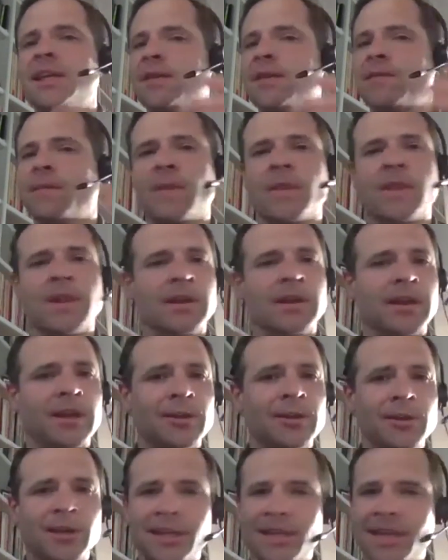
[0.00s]
they're going
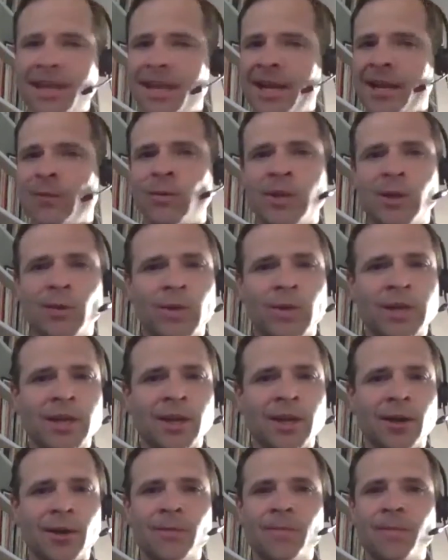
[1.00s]
to look at that eight week
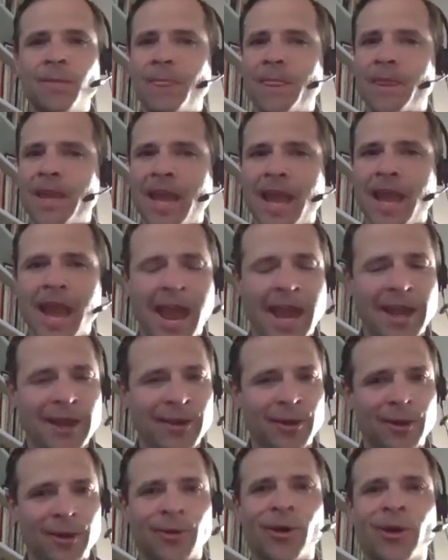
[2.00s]
window and
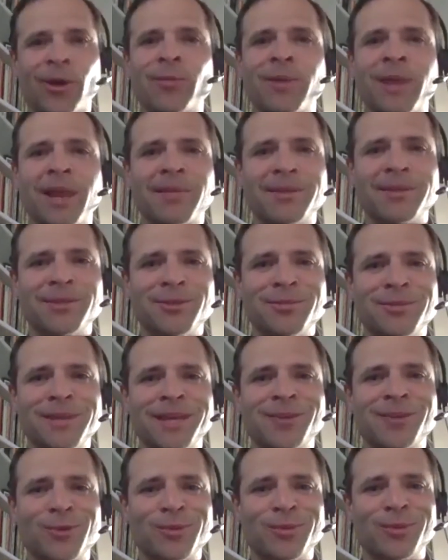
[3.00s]
look at all the payments you
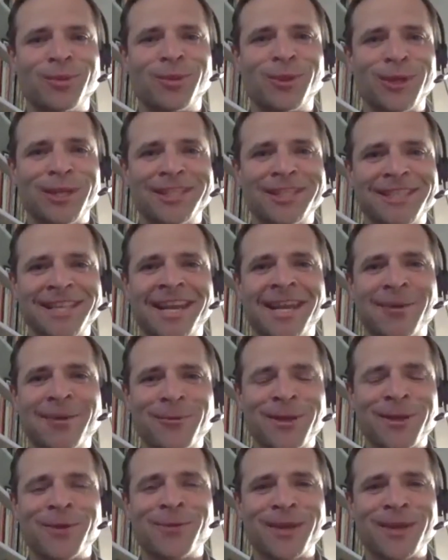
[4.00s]
make to employees in that eight
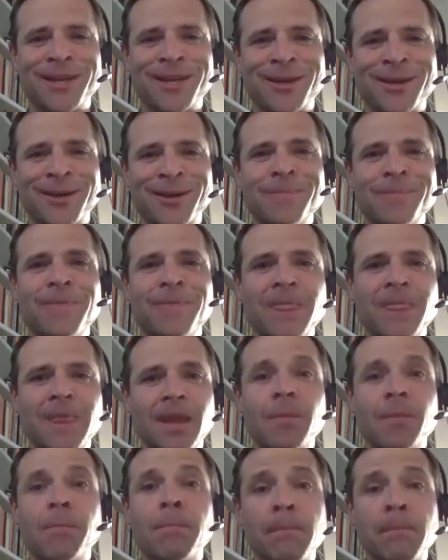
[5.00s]
week window.
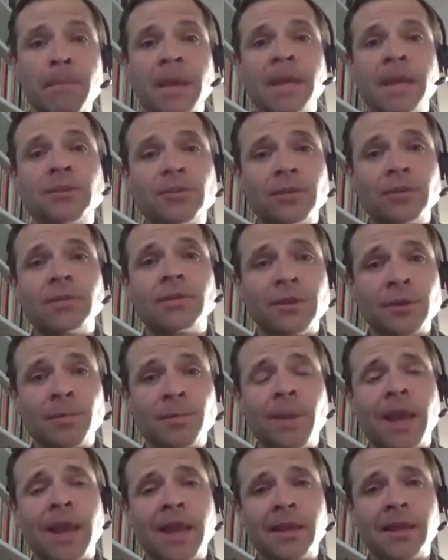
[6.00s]
Make sure that you're
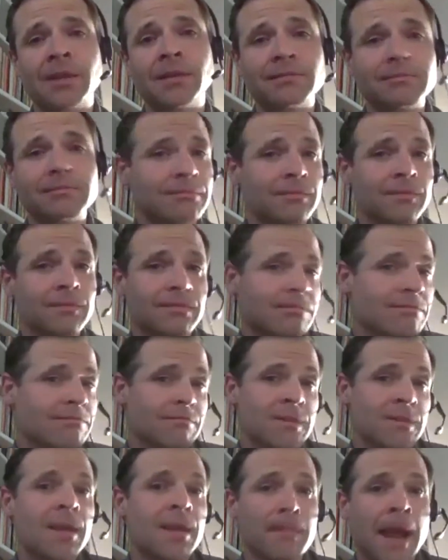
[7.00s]
paying
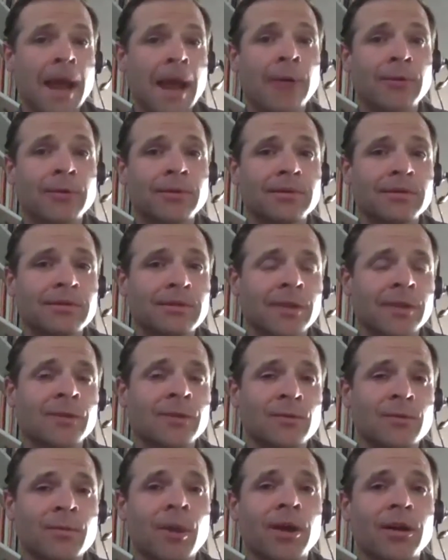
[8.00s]
the amount that
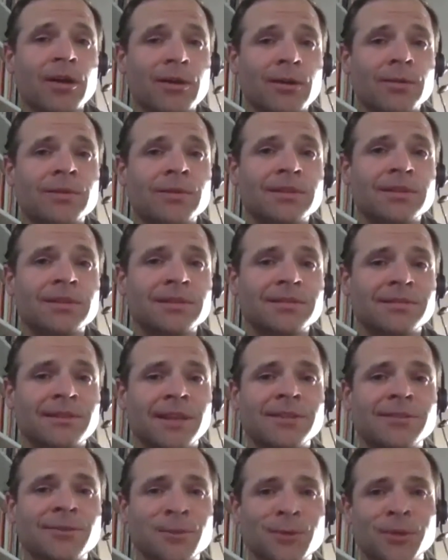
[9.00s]
you've borrowed
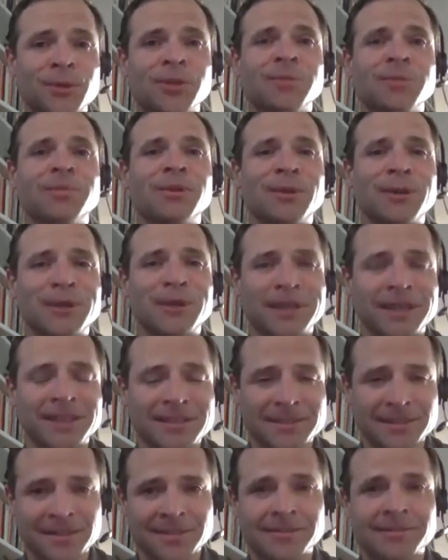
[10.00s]
right to your
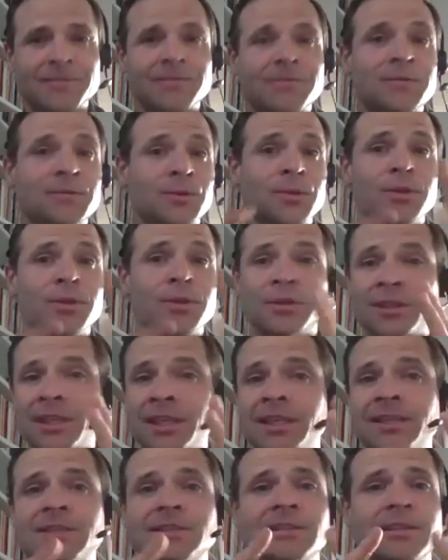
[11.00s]
employees and to your
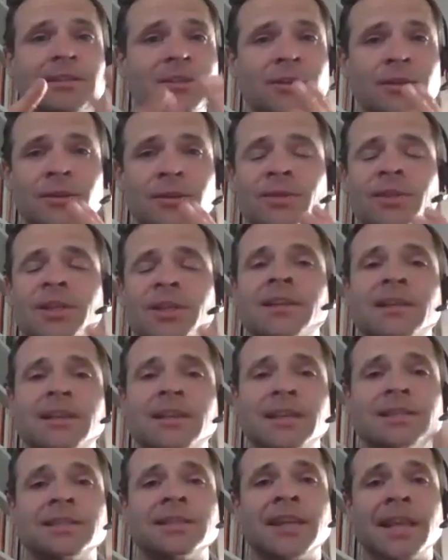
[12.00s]
lease and your
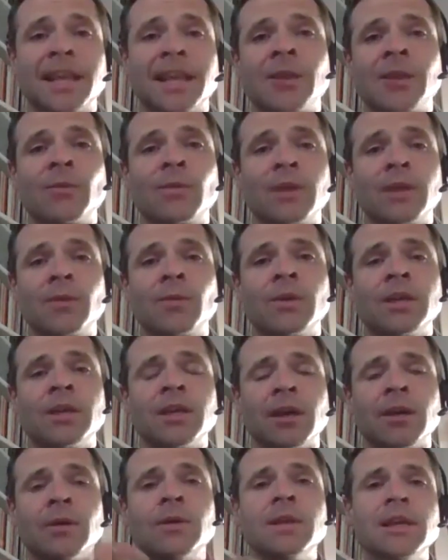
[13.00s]
utilities in that eight week
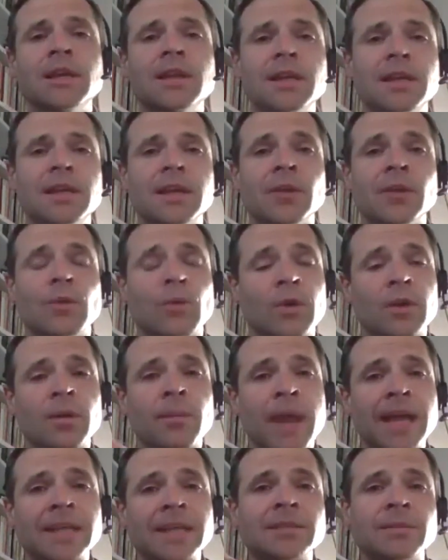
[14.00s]
window in order to
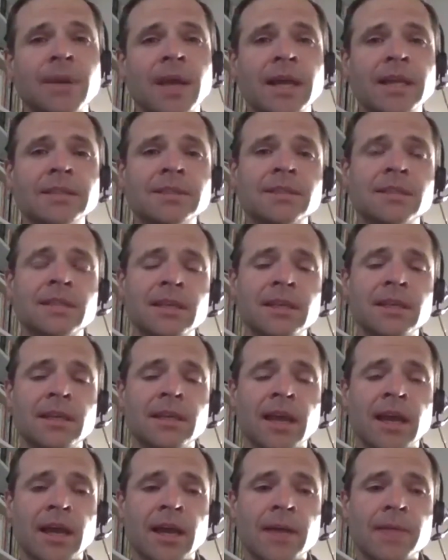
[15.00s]
maximize the
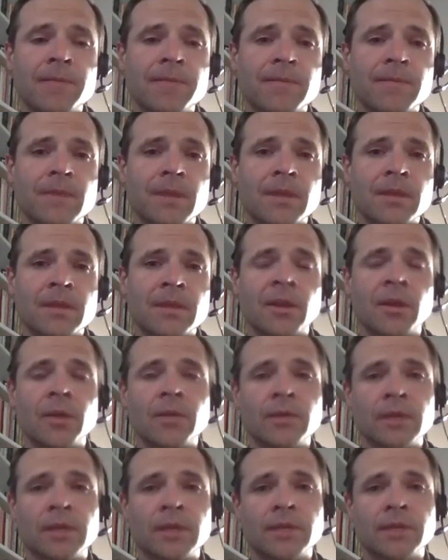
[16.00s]
uh, the loan
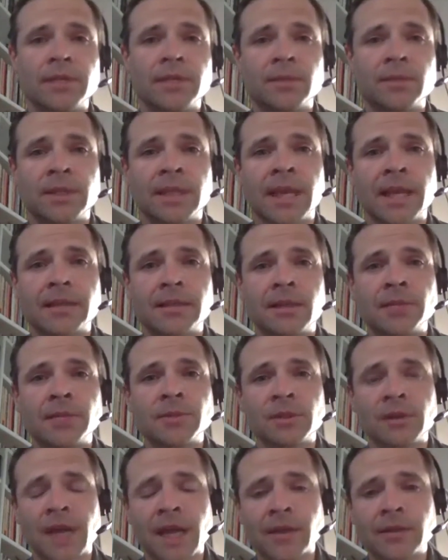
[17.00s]
forgiveness when that comes around.